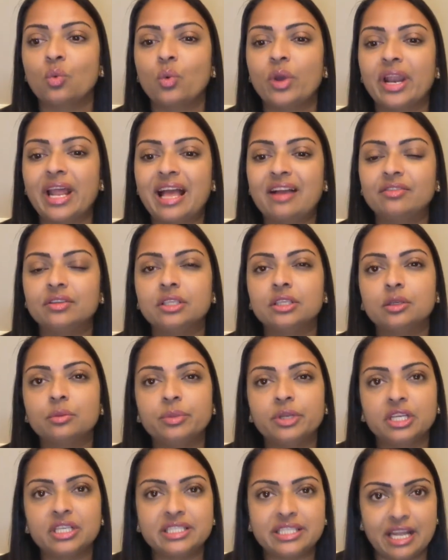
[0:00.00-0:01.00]
when I have a little
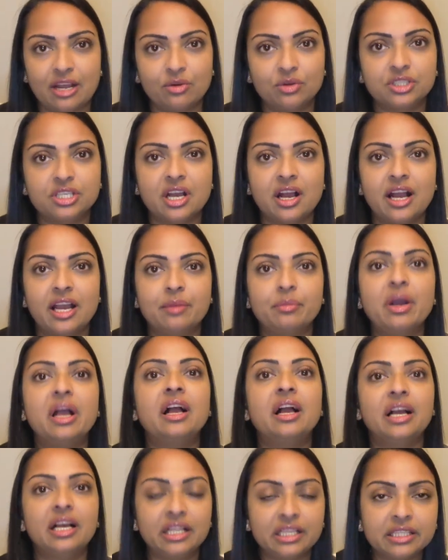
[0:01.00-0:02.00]
bit of downtime
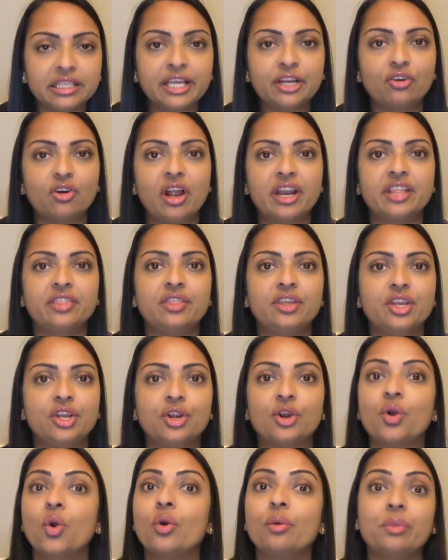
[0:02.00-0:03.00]
later on in the
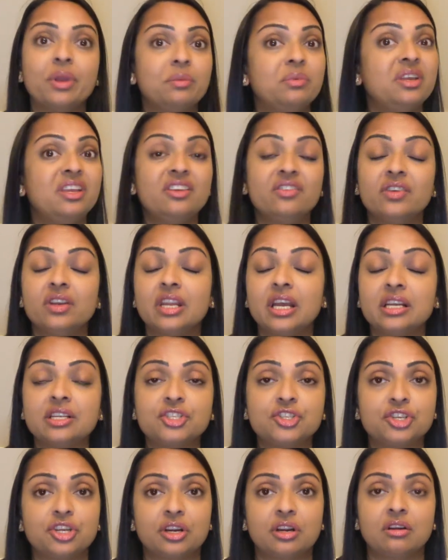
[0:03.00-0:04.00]
year, or maybe even
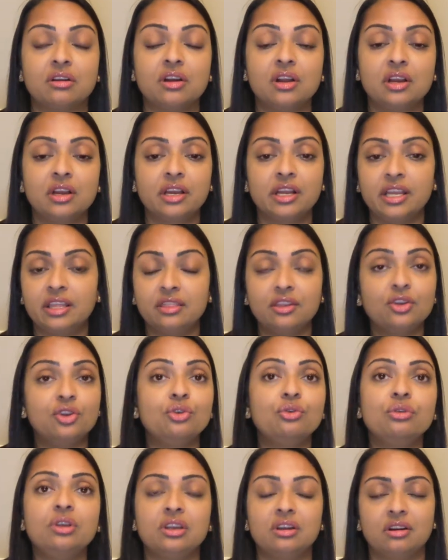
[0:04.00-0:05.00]
next year in the
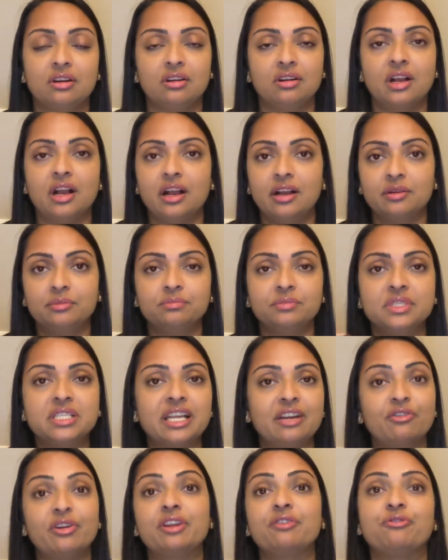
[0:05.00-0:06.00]
new year, to
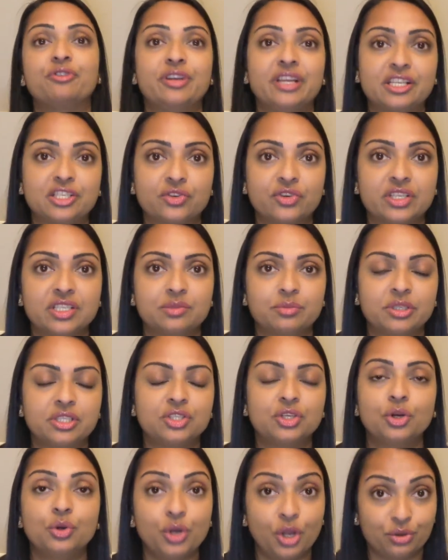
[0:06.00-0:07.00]
get ready for next
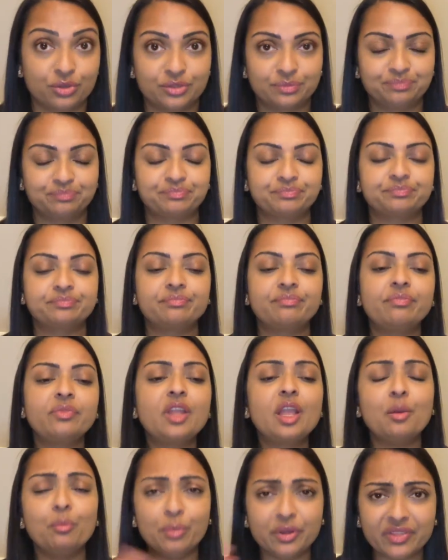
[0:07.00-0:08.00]
Christmas. Who knows?
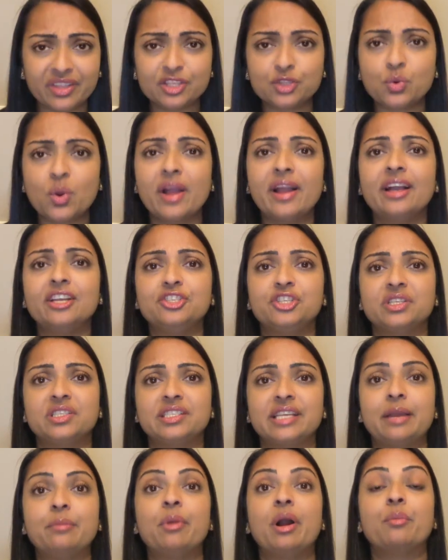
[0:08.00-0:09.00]
But that's why I
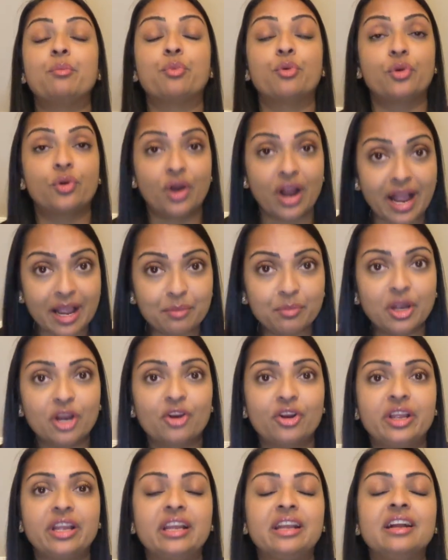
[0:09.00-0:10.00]
just say my
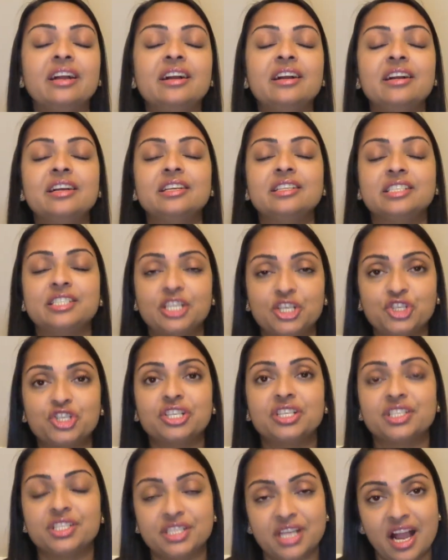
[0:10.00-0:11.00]
primary
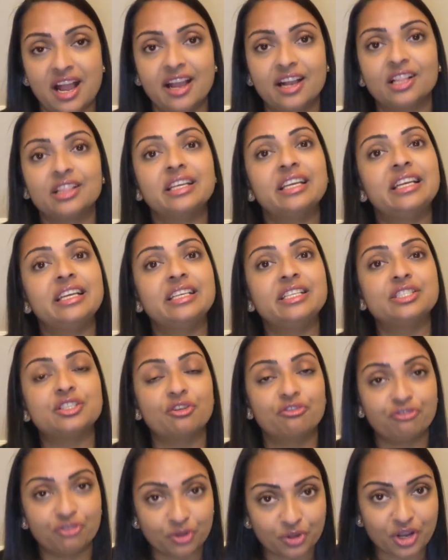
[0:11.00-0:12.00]
stitching style is
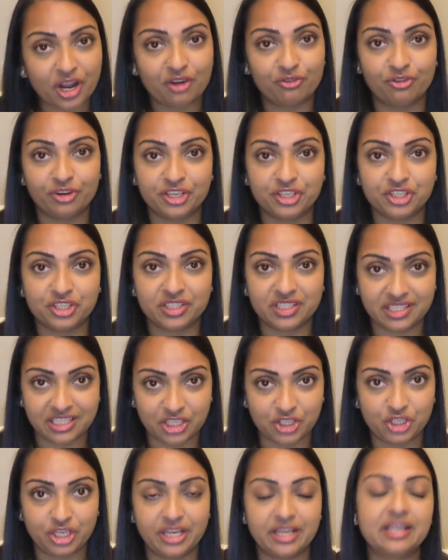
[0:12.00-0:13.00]
full coverage
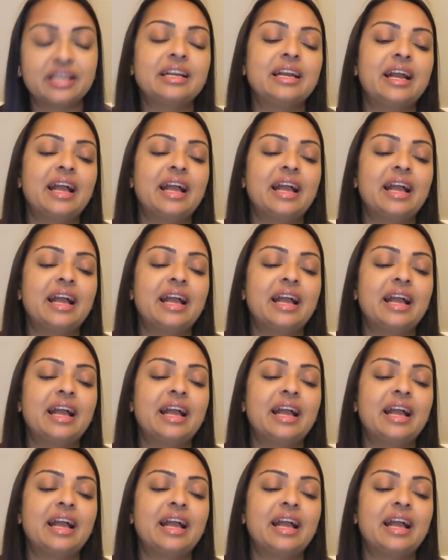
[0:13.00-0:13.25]
stitching.